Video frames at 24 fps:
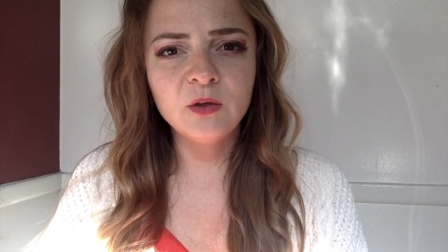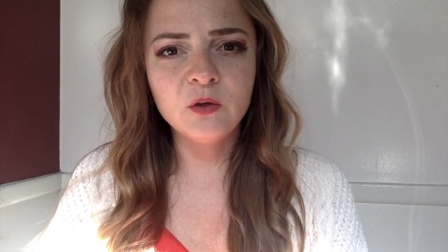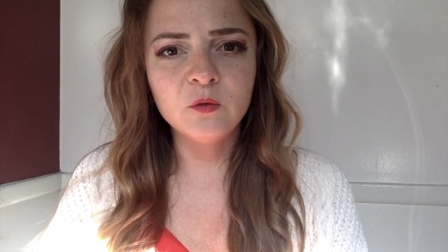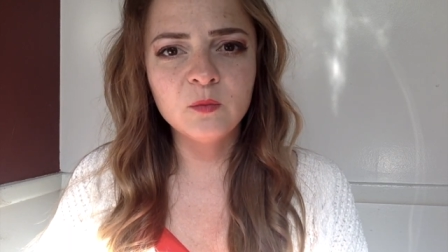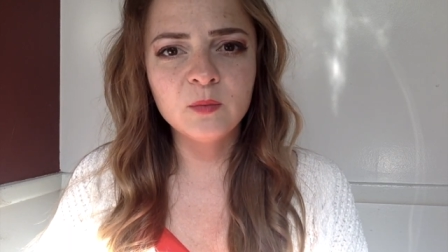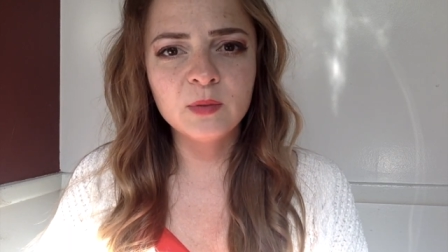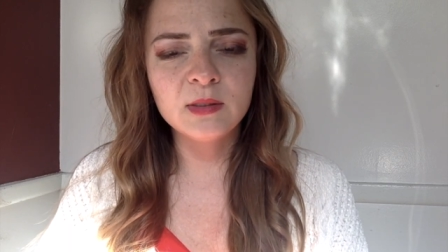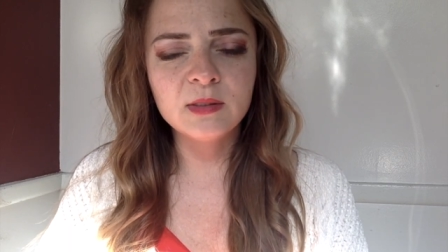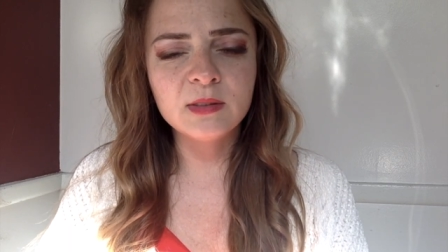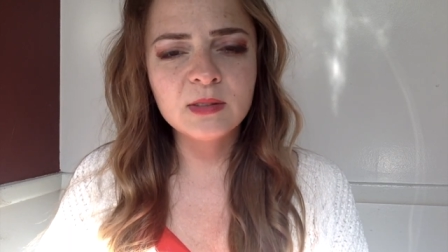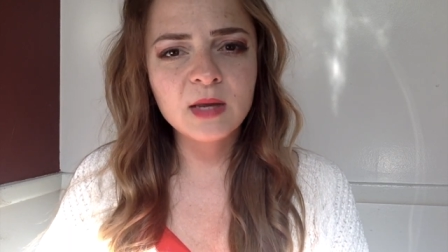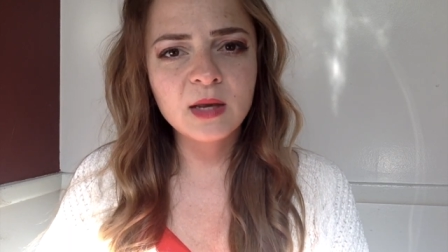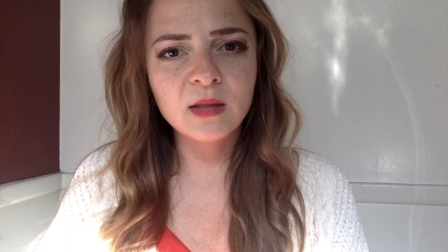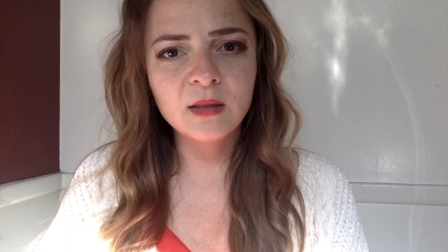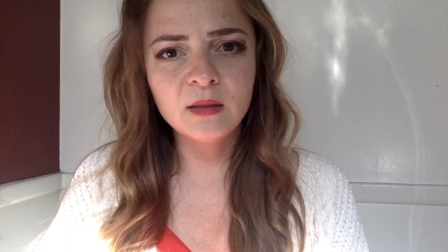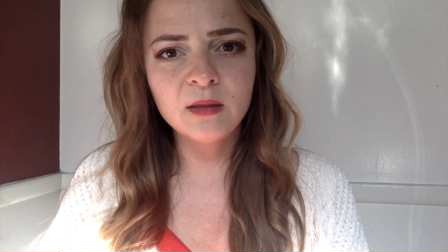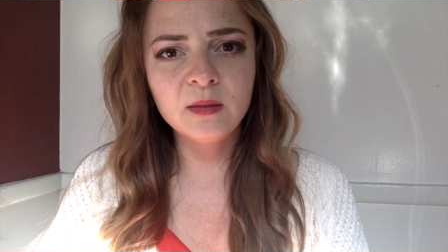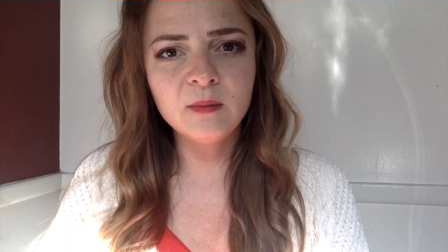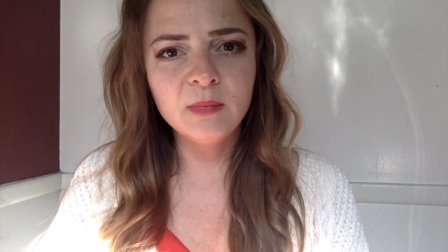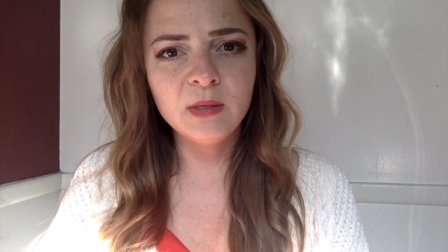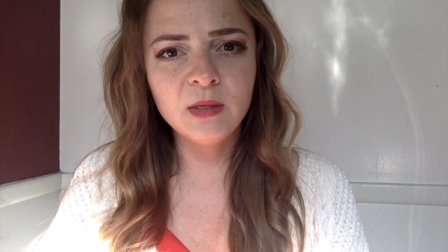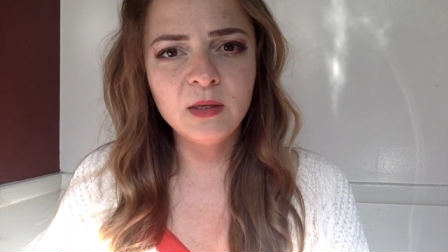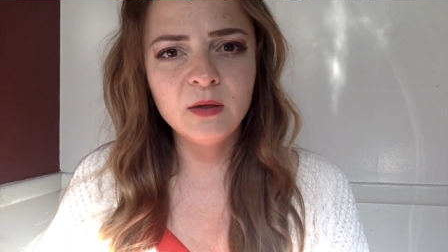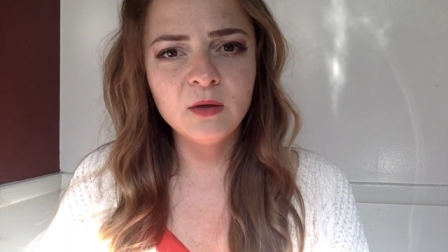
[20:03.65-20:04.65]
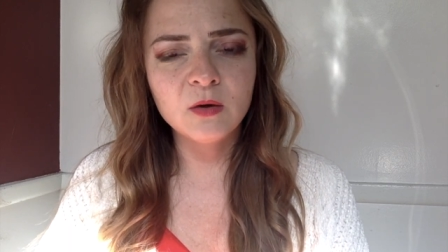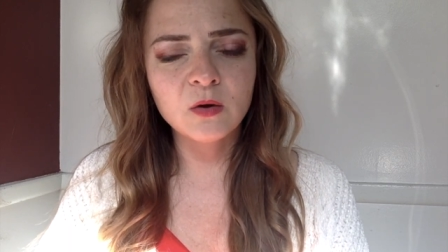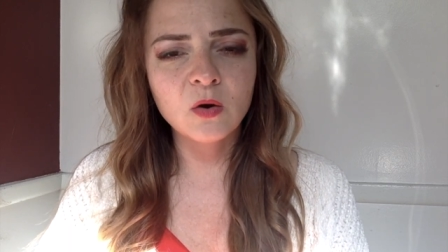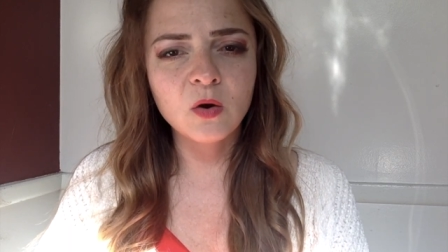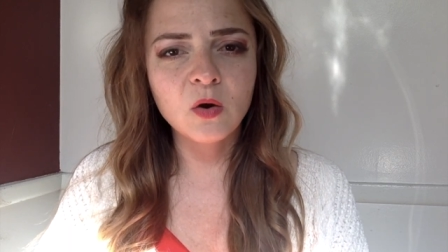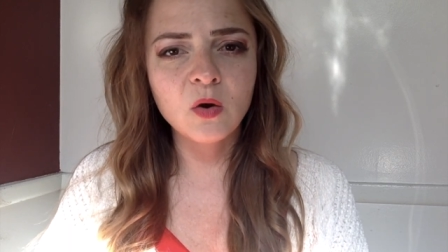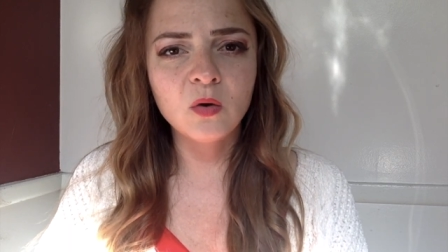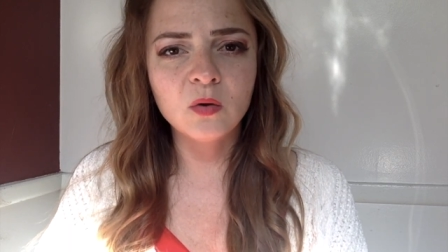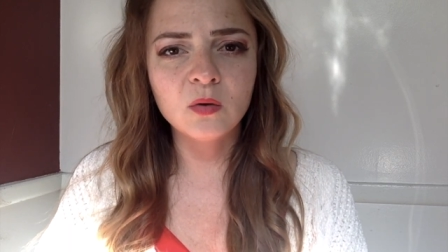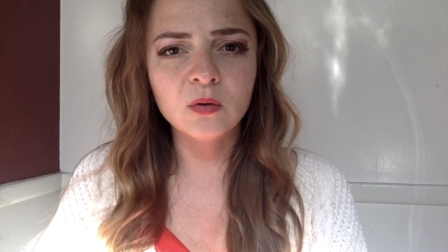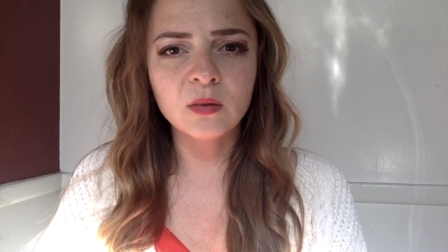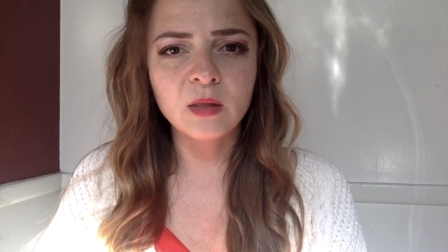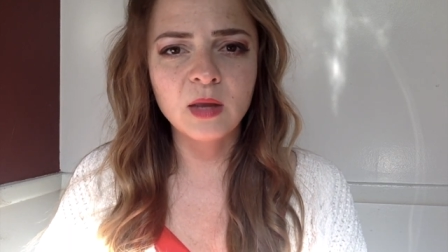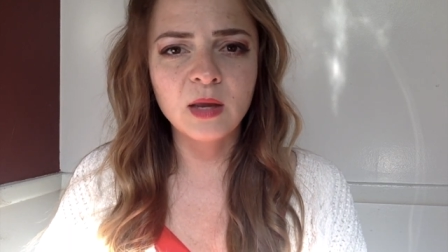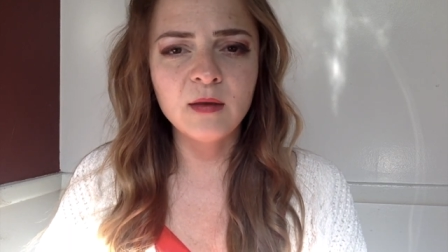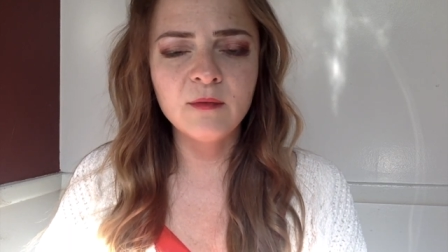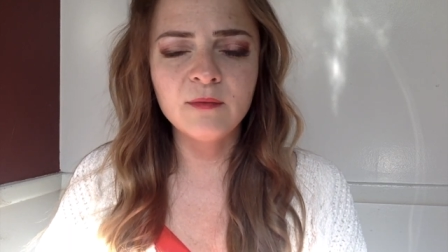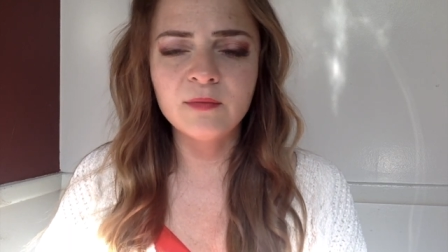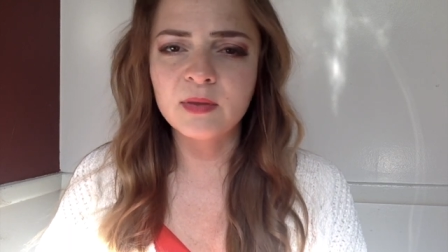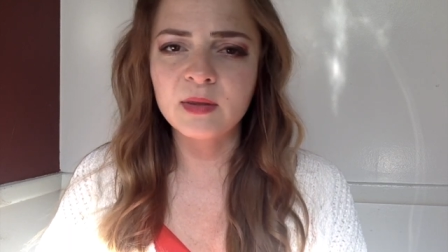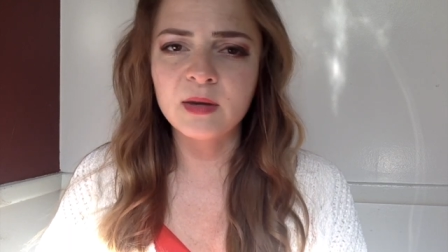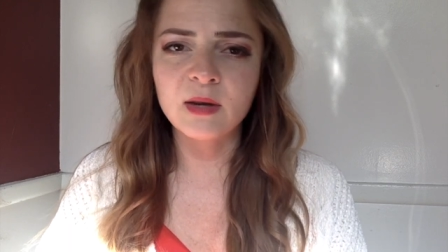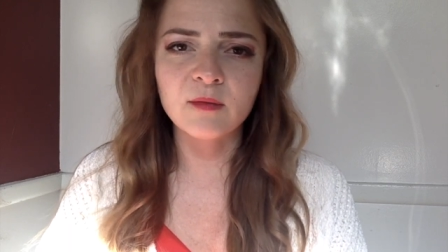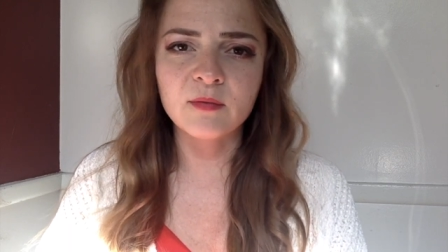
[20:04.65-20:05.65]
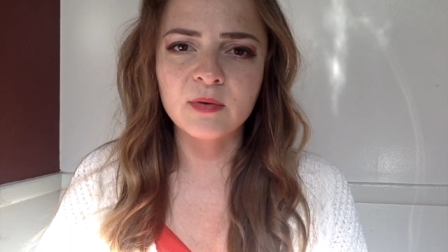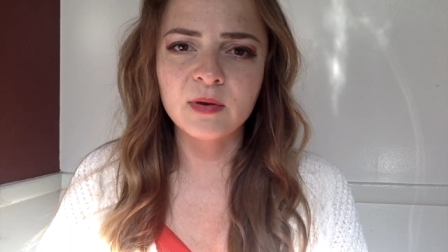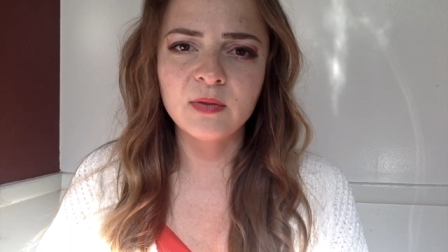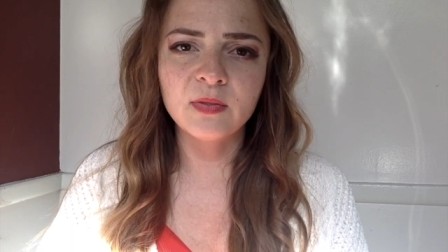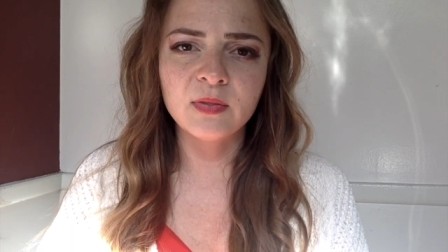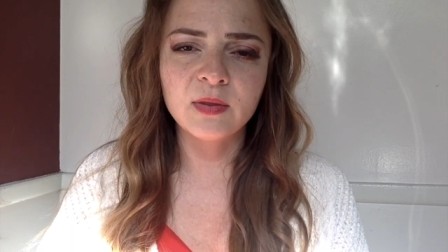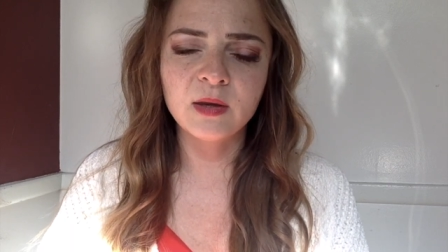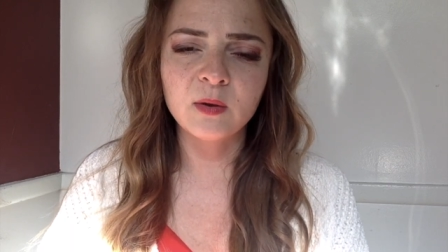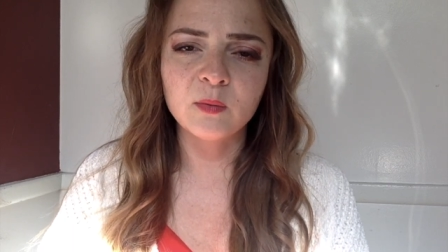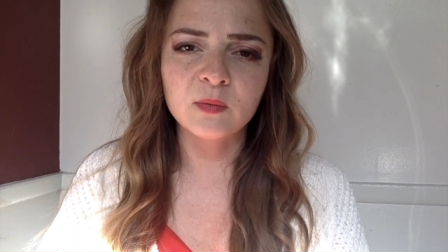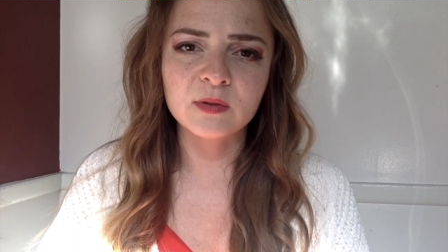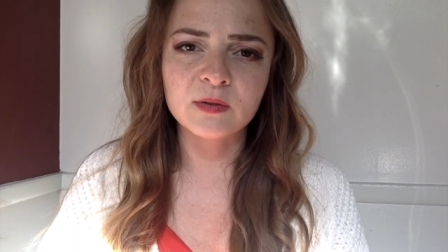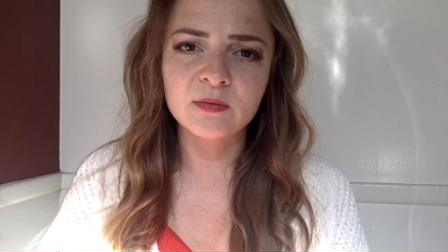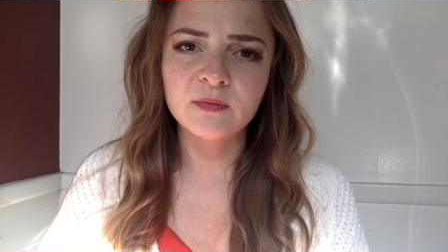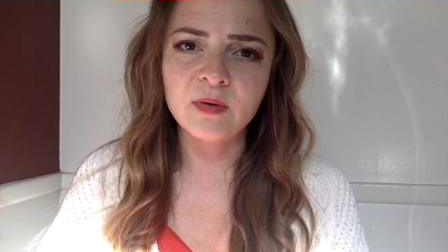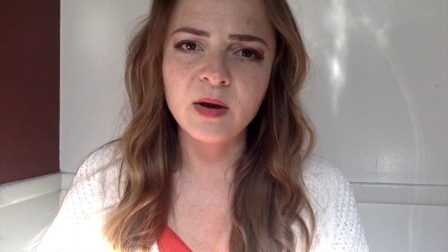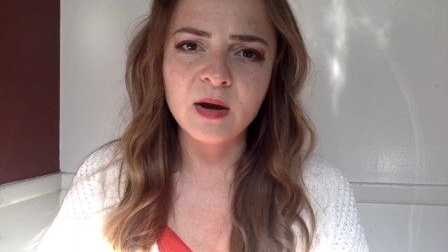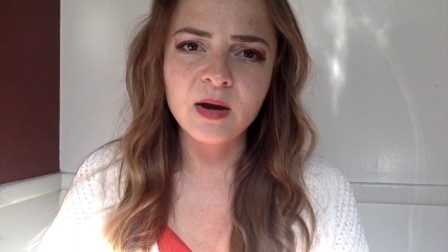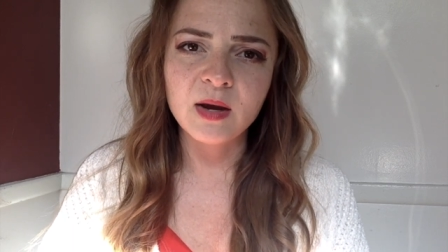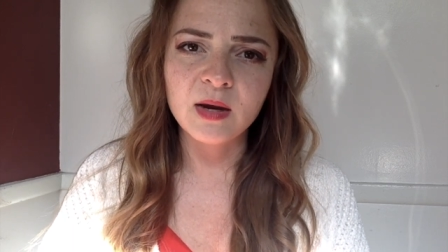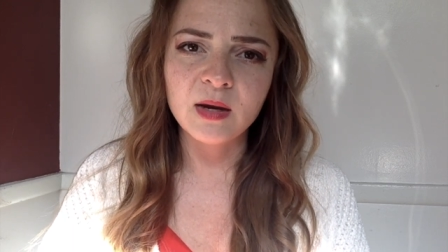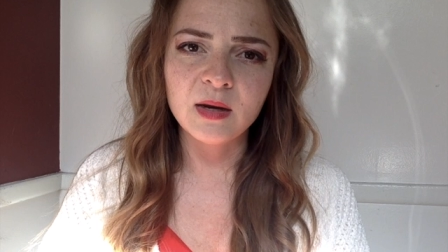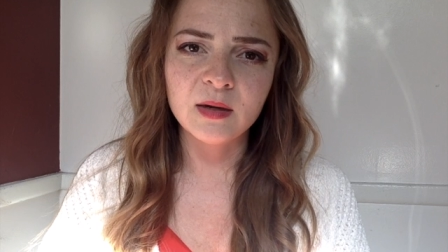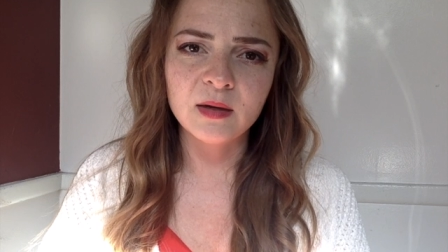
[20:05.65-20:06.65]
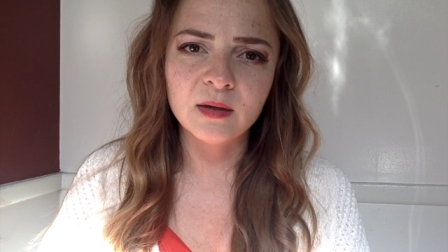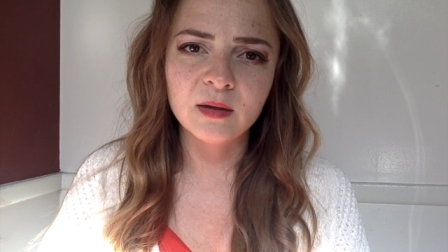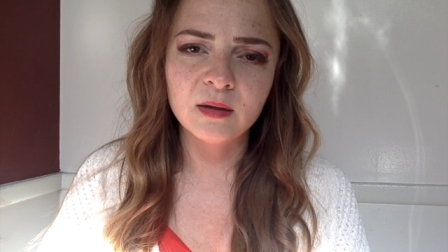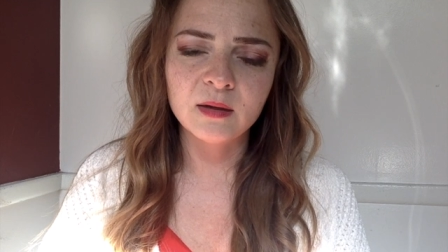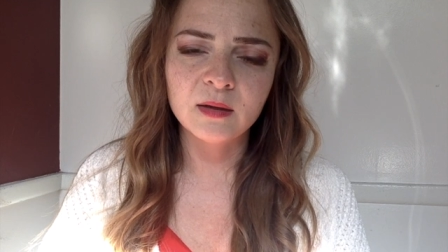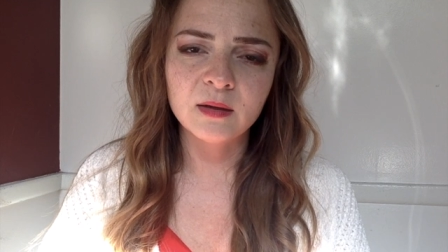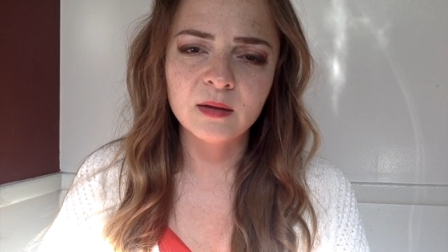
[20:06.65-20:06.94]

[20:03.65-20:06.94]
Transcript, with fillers: You've been telling me your whole life that everything was fine.